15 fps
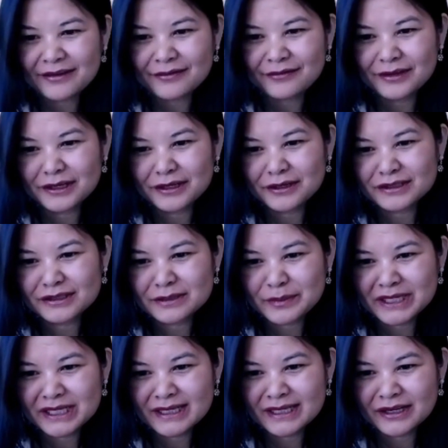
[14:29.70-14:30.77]
you have,
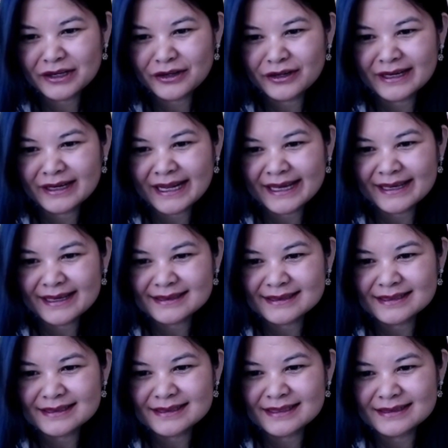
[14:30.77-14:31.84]
depending on, I
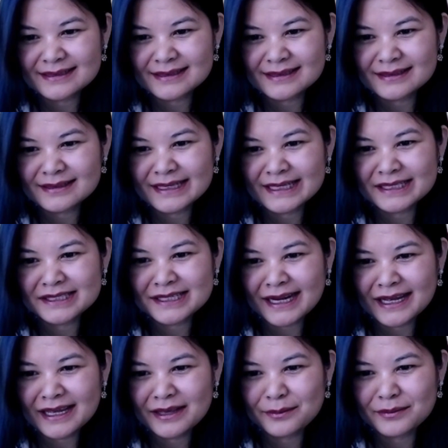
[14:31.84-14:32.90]
guess, the season
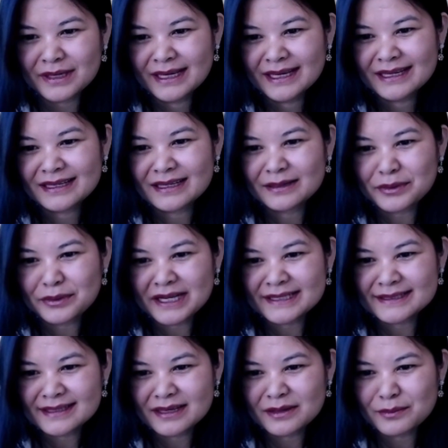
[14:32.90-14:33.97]
and time, the
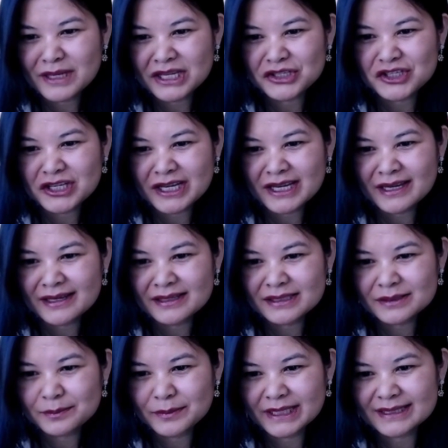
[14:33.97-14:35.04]
pricing may
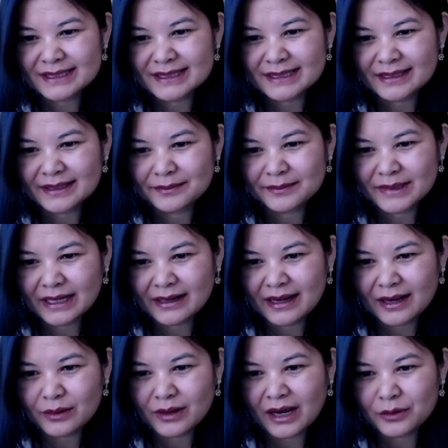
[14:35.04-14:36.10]
change, but
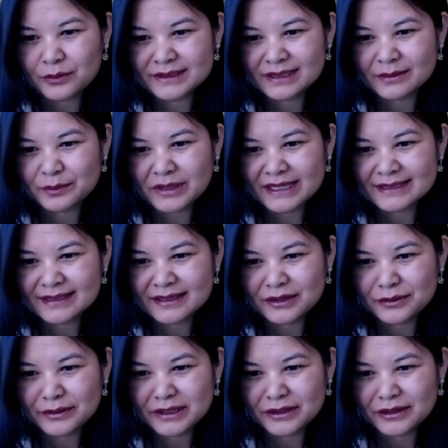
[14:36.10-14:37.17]
how is the
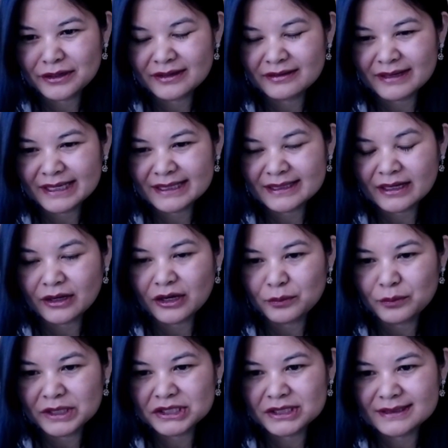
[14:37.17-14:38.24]
pricing going on right
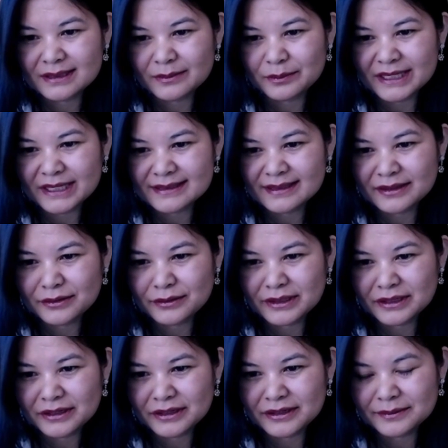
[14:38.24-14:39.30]
now? How much is the
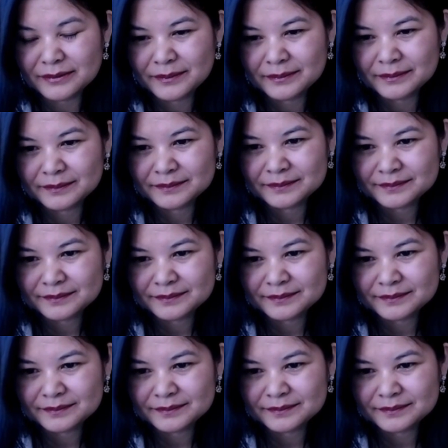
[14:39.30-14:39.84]
pricing going on?